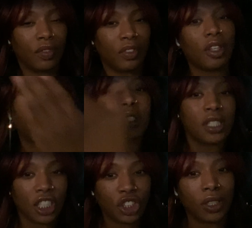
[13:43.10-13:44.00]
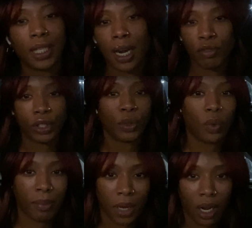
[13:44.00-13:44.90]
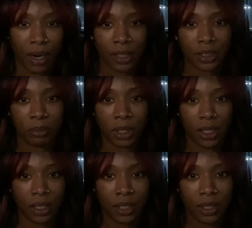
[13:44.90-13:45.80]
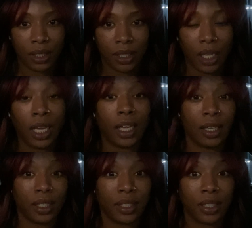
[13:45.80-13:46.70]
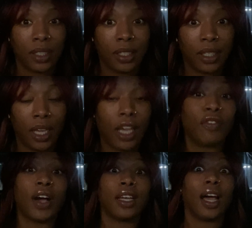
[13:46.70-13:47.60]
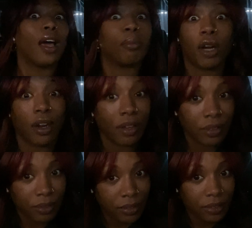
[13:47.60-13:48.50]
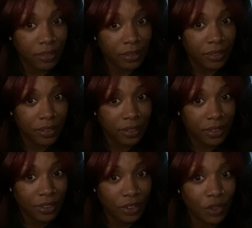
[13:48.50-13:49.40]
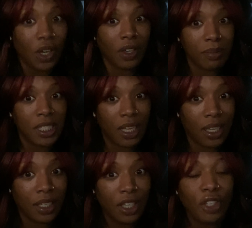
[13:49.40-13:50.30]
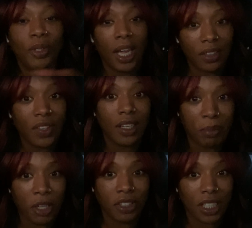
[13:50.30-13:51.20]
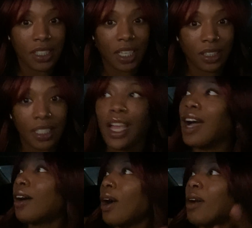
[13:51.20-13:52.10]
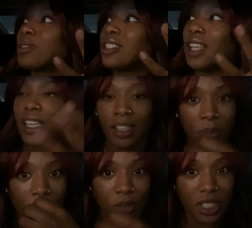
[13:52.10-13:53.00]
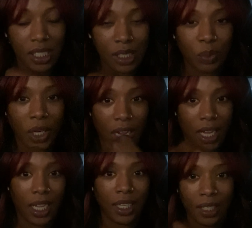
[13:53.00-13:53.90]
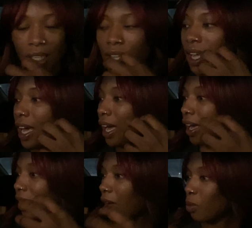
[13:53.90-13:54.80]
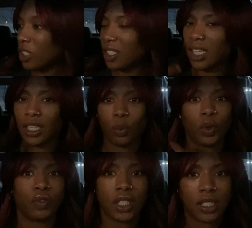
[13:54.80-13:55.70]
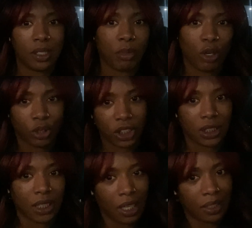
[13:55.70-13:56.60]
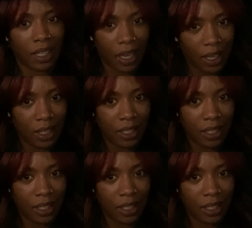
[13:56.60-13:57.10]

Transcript: the position that I really want my heart to be in if I die tomorrow. You know what I'm saying? You got to think about things like this. I was thinking about this when I was dealing with these emotions the other day.